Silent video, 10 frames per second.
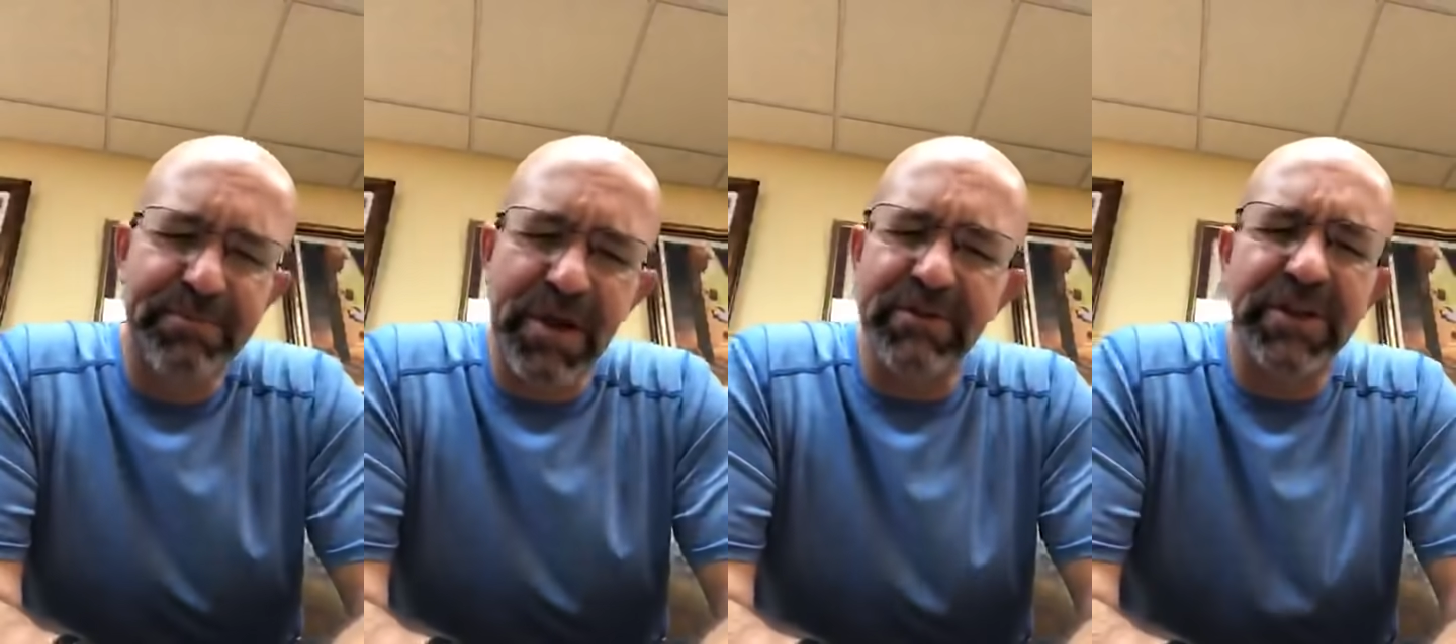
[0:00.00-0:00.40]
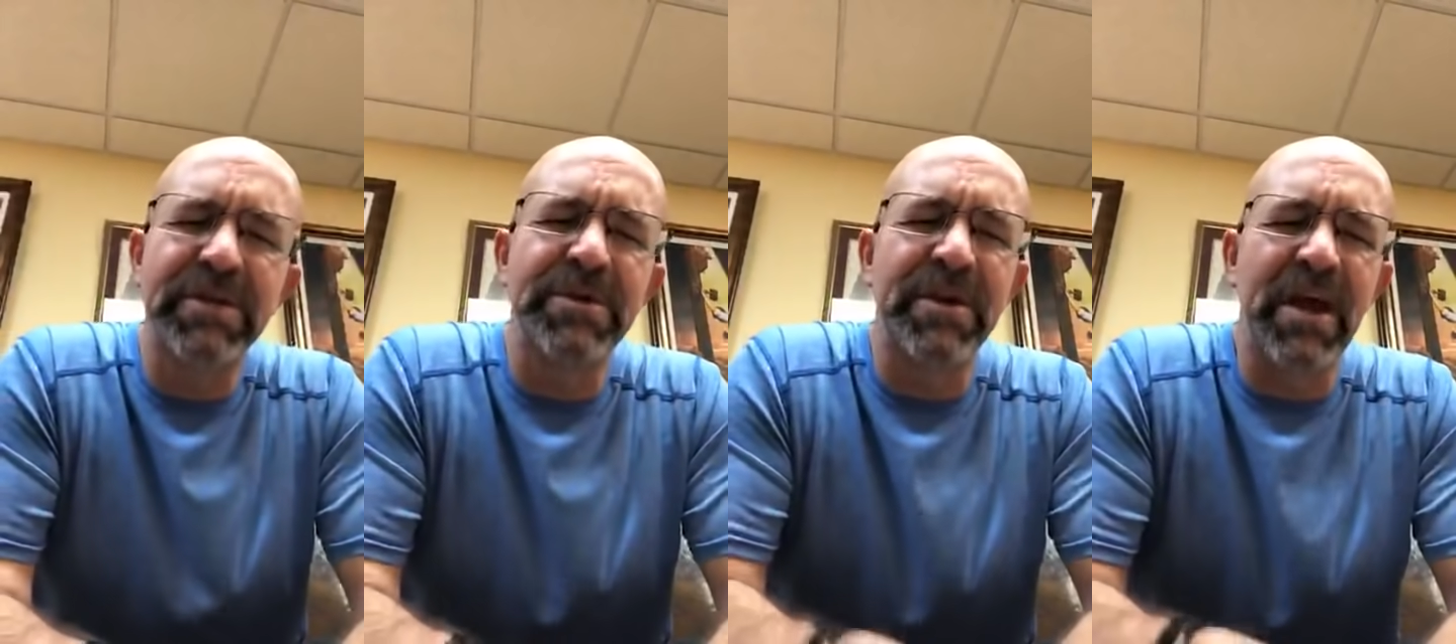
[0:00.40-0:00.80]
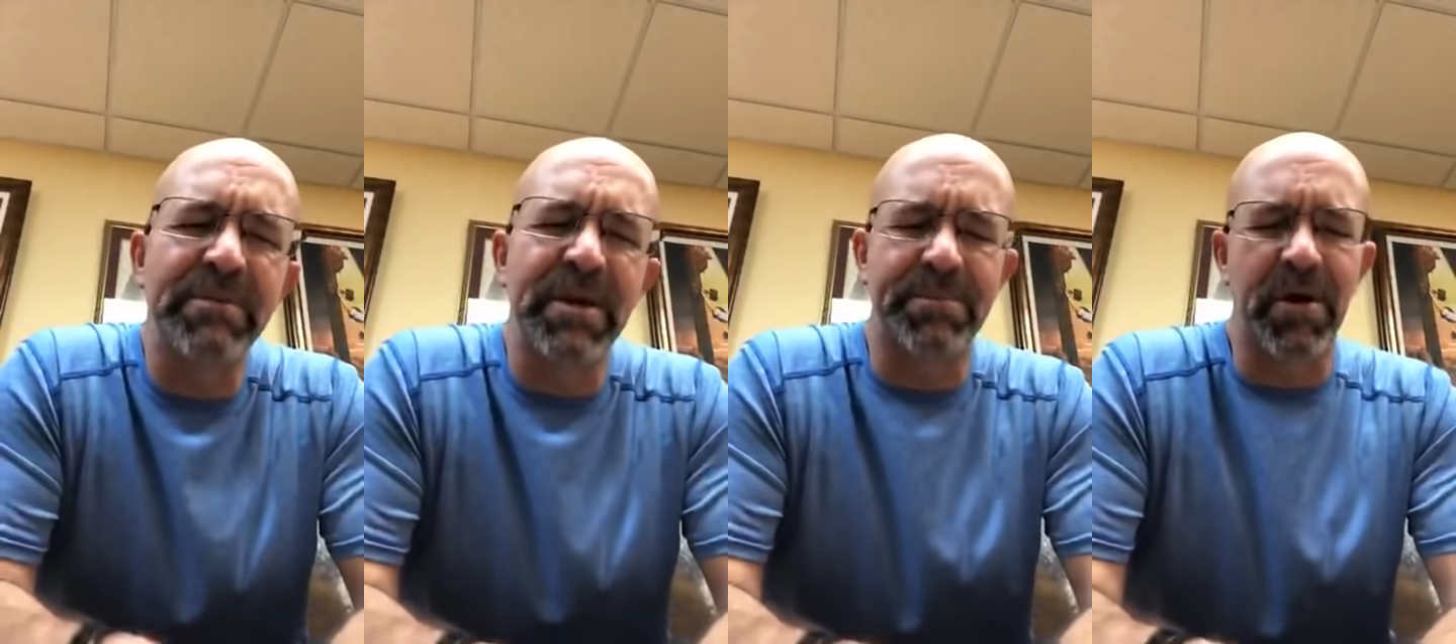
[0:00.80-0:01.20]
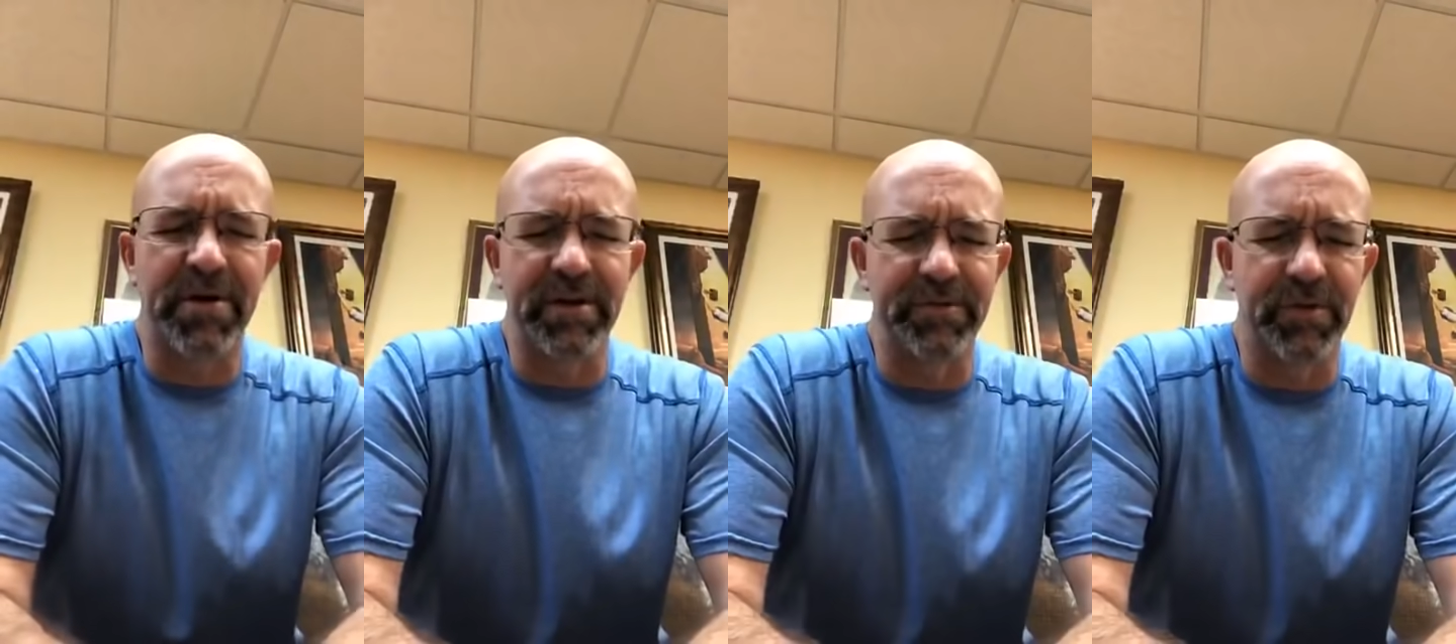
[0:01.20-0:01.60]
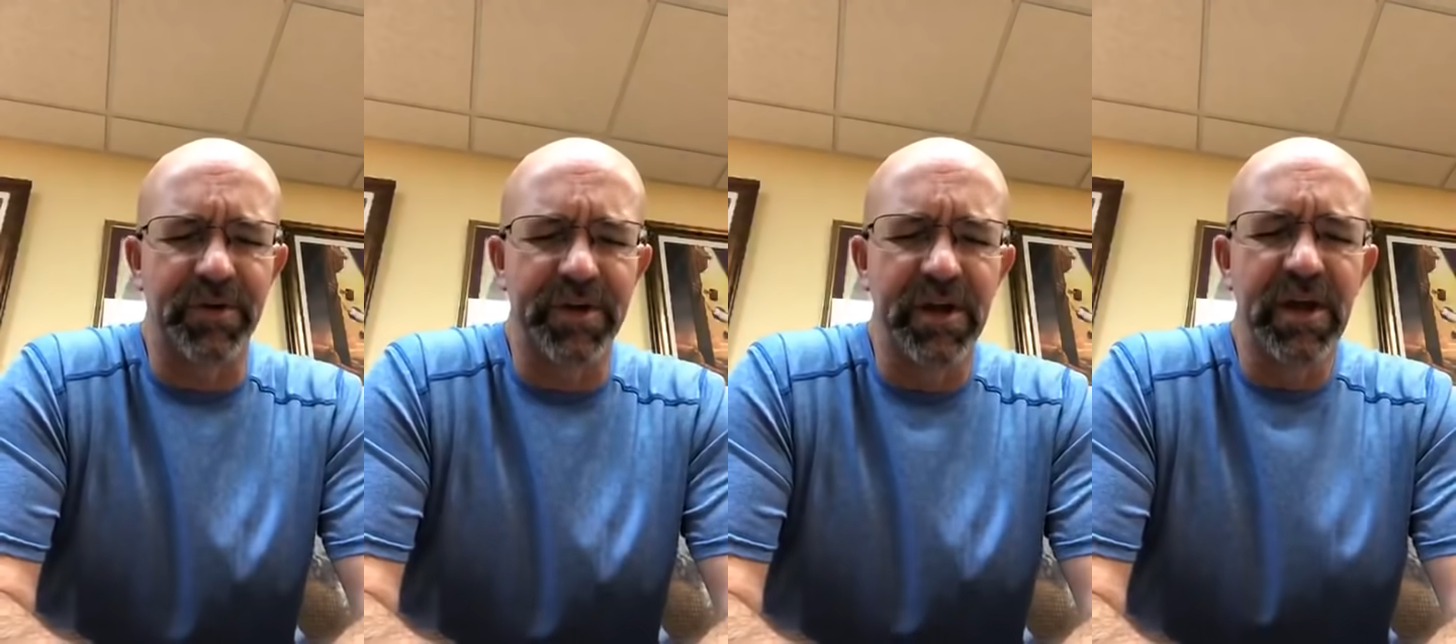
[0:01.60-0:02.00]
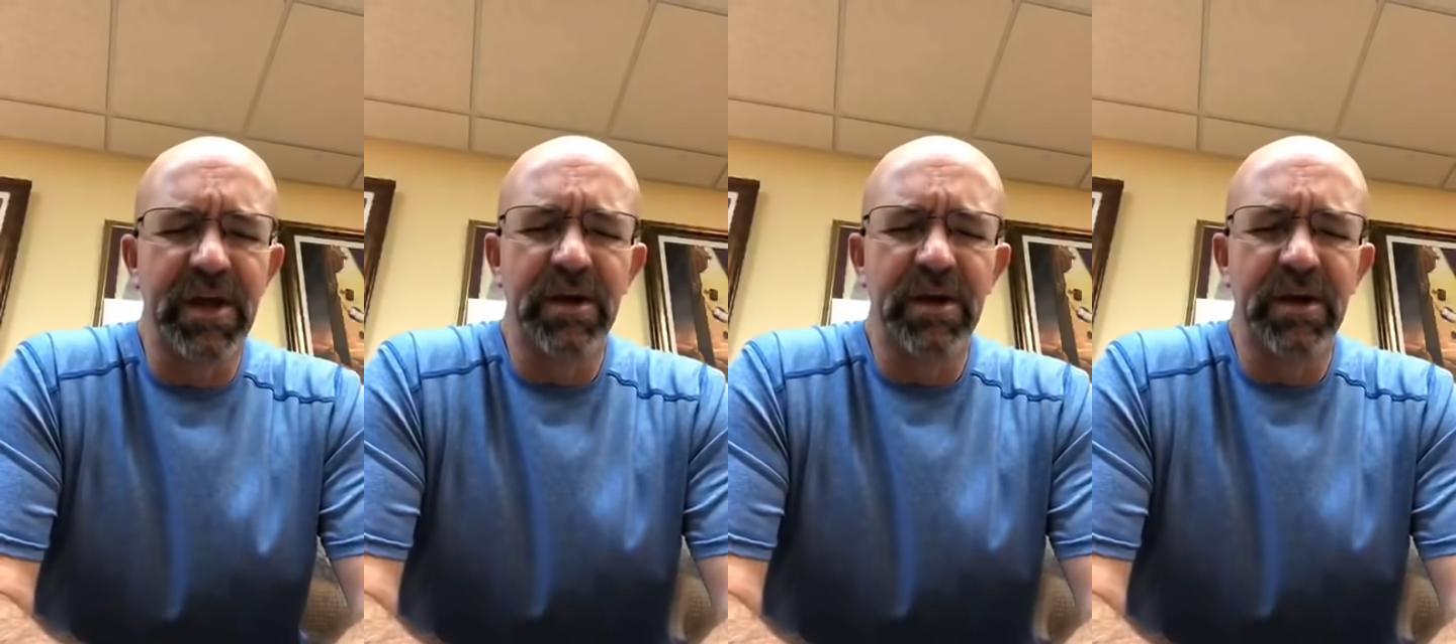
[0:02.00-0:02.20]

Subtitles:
every community I've been a part of, Lord,